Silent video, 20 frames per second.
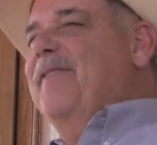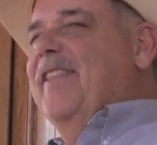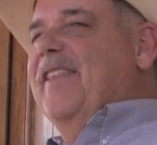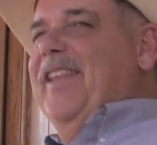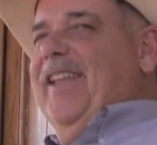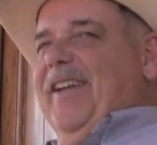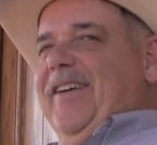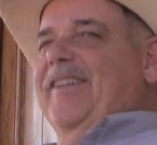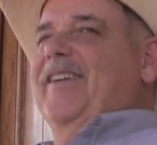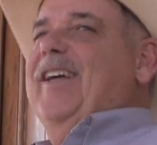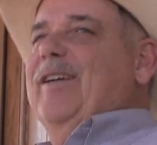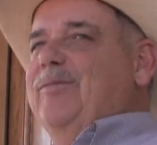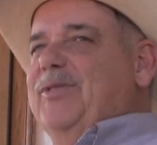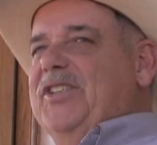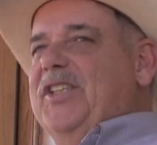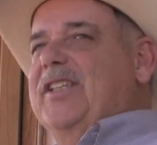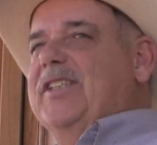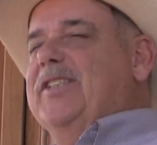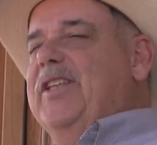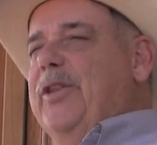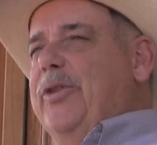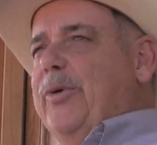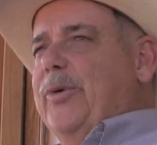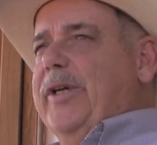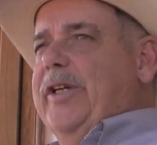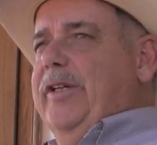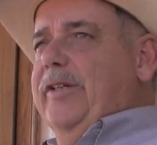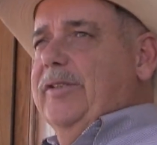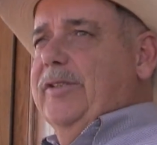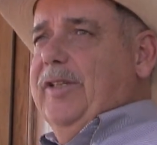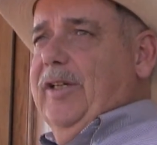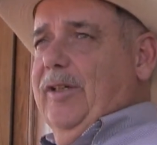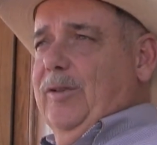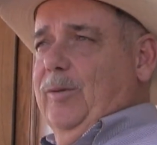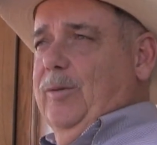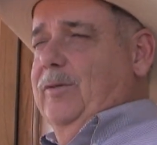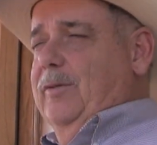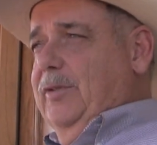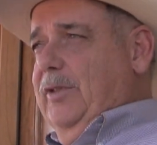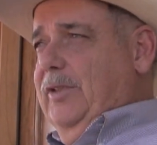Now I'm 63 years
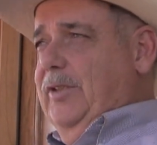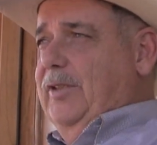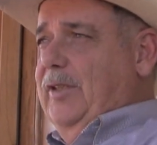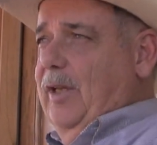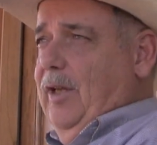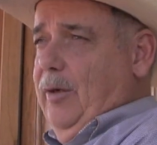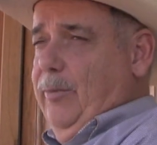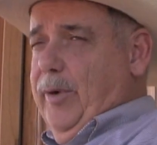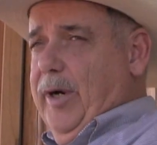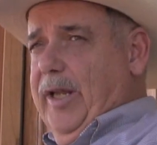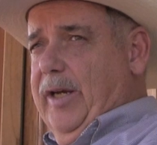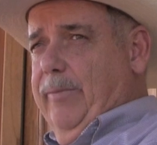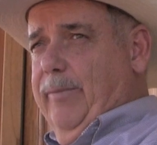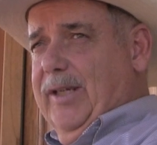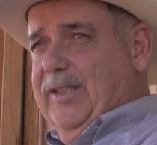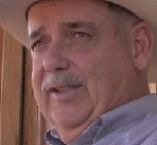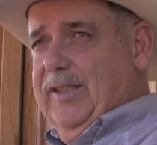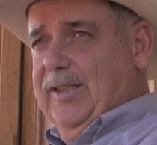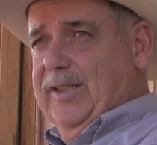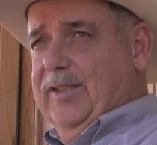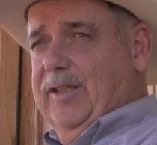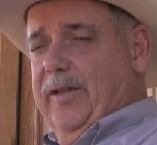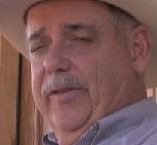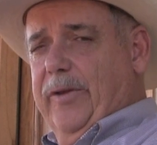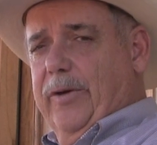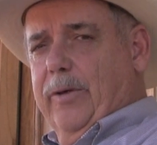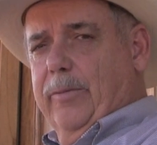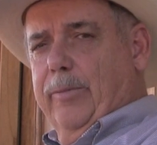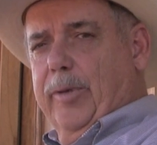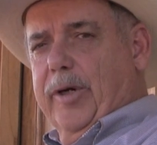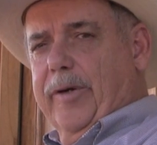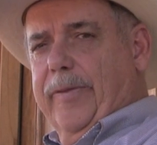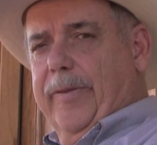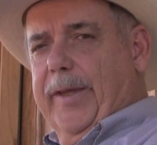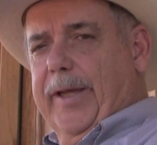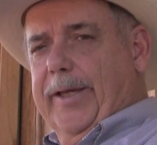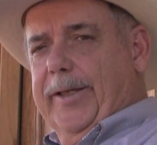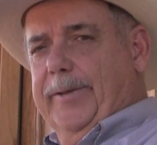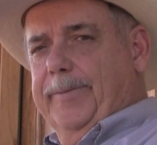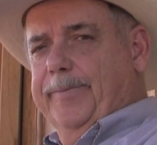old. Just celebrated my 63rd
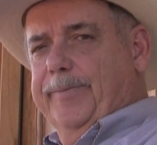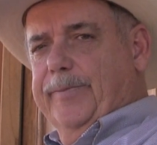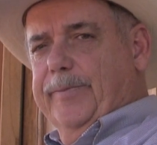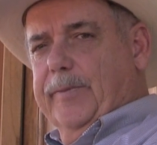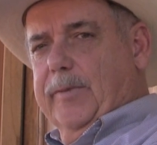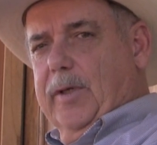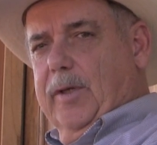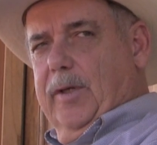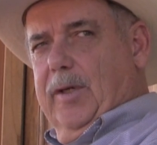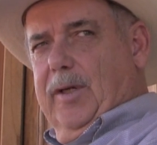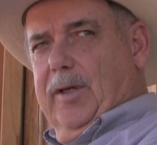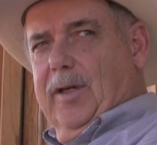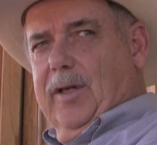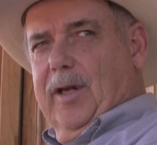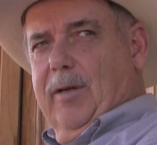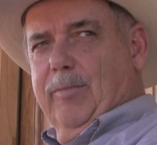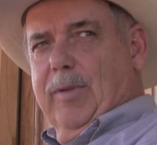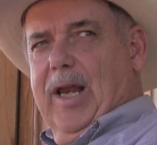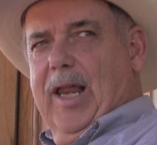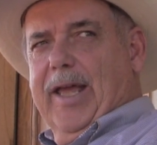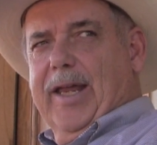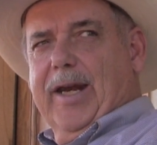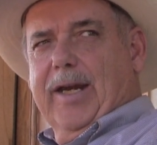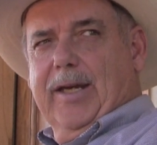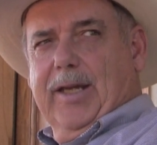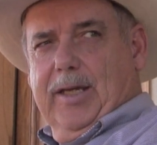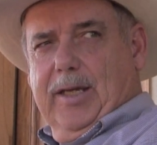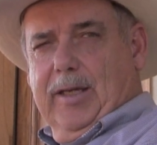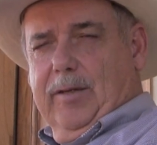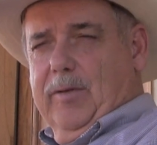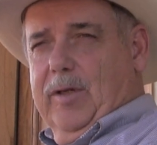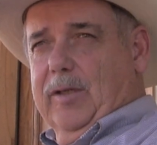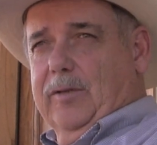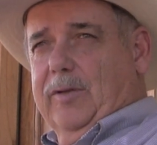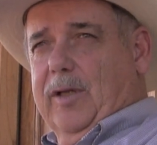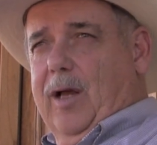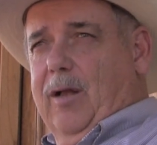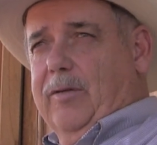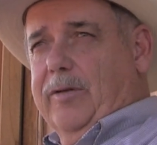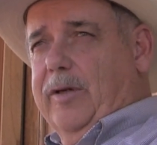birthday. And I'm glad I did because
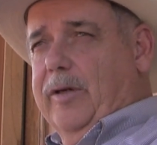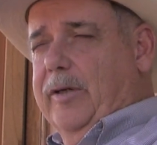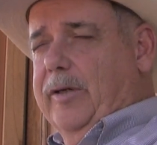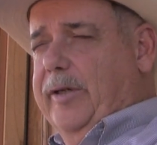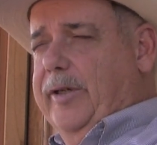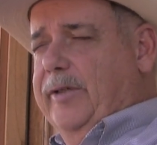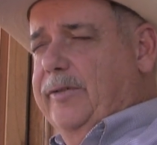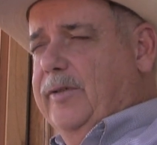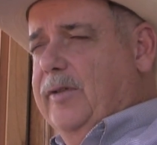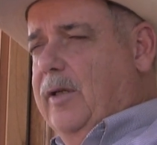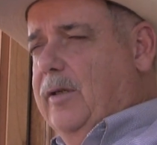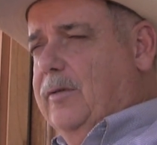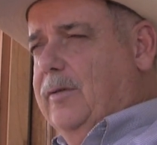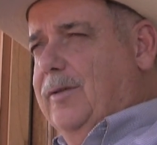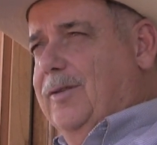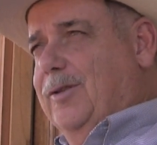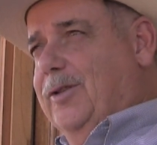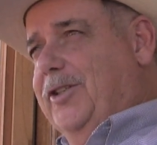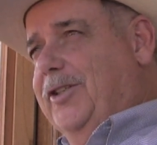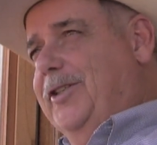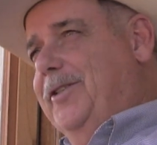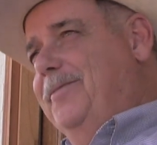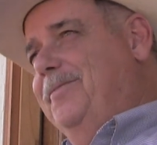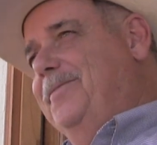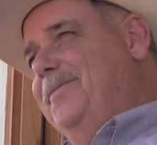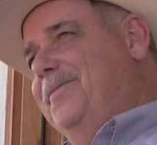the alternative's not real good.